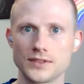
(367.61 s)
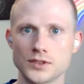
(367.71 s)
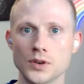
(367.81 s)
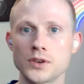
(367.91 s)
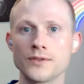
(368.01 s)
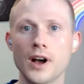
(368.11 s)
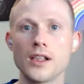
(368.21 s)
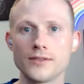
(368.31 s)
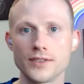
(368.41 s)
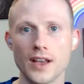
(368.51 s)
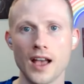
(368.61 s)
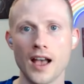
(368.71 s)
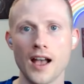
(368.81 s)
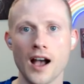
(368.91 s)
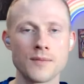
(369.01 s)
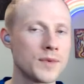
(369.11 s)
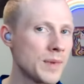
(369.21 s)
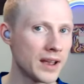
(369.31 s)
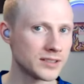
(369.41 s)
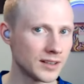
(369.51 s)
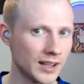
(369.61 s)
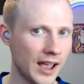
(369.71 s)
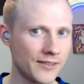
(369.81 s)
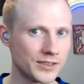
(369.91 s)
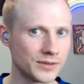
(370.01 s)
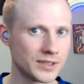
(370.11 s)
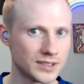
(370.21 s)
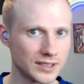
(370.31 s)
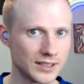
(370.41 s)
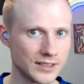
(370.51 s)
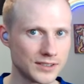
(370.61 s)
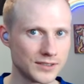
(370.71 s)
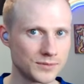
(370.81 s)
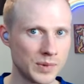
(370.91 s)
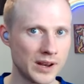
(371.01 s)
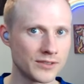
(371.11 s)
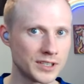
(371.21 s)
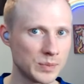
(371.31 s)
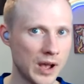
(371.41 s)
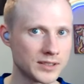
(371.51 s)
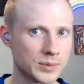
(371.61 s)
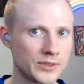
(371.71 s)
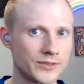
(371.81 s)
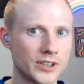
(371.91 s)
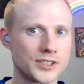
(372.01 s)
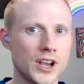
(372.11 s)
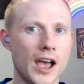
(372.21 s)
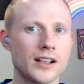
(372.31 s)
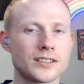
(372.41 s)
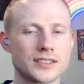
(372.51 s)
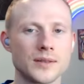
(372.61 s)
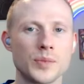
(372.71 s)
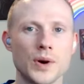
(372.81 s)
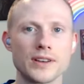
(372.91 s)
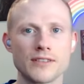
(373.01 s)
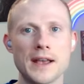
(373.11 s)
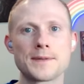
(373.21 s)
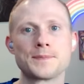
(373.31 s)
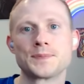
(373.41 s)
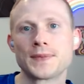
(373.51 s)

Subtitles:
So you've all of, I'm imagining everyone's been responsible for a child at some point, right?